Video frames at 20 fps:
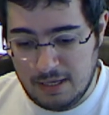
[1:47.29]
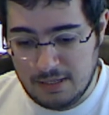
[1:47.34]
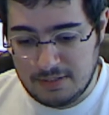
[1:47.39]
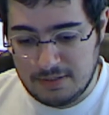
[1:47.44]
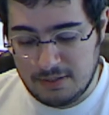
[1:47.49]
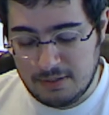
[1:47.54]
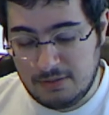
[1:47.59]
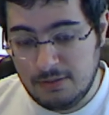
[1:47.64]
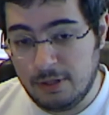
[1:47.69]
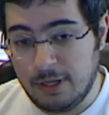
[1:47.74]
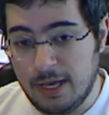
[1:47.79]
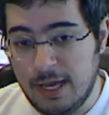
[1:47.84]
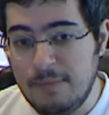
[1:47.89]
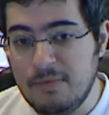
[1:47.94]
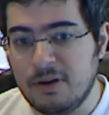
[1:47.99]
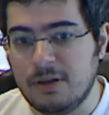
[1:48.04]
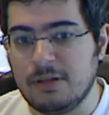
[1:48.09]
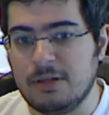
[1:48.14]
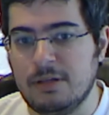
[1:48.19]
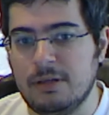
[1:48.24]
So the tool I
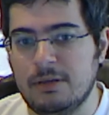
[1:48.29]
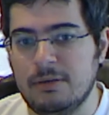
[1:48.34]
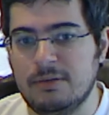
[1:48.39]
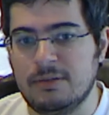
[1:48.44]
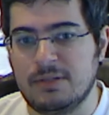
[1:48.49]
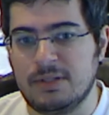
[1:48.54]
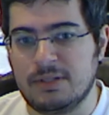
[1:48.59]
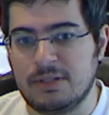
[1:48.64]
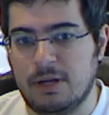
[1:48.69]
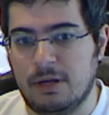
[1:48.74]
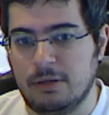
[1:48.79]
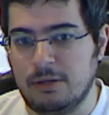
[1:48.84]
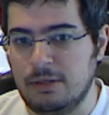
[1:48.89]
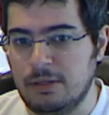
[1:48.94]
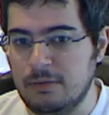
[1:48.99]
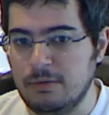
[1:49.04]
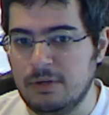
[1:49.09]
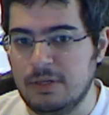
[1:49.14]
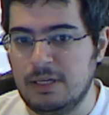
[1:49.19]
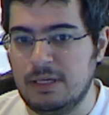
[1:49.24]
am going to use is
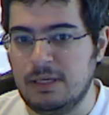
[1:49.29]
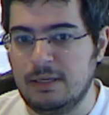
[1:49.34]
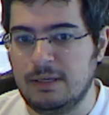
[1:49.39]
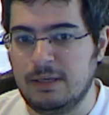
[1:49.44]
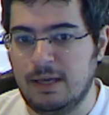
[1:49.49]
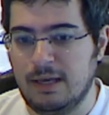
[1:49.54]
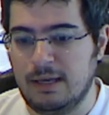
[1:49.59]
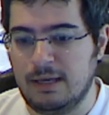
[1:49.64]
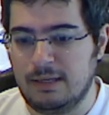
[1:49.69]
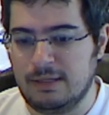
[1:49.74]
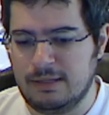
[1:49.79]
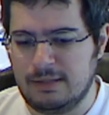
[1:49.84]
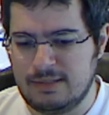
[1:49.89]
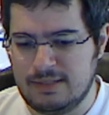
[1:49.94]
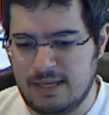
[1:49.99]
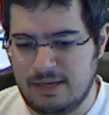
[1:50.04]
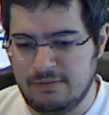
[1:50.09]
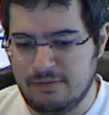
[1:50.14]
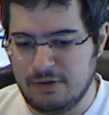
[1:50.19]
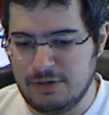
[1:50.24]
called Unity.
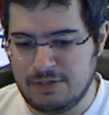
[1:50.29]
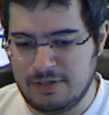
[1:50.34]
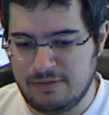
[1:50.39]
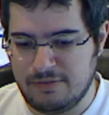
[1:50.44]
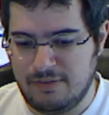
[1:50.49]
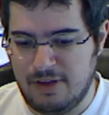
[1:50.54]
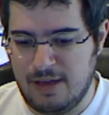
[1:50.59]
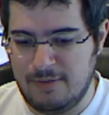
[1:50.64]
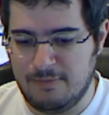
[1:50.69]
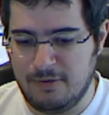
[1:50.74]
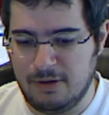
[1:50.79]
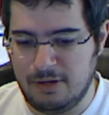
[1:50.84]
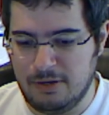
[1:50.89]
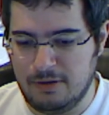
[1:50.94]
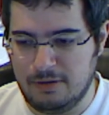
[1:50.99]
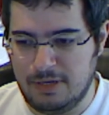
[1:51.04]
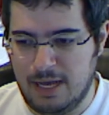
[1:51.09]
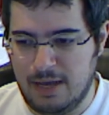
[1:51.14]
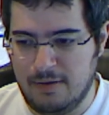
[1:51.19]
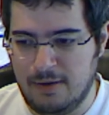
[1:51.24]
It's on version
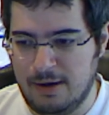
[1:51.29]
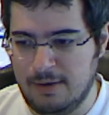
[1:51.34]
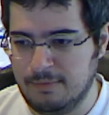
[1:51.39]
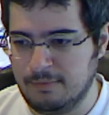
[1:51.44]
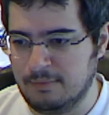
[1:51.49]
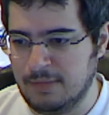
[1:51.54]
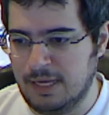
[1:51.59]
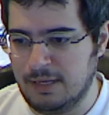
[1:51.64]
5.0 now.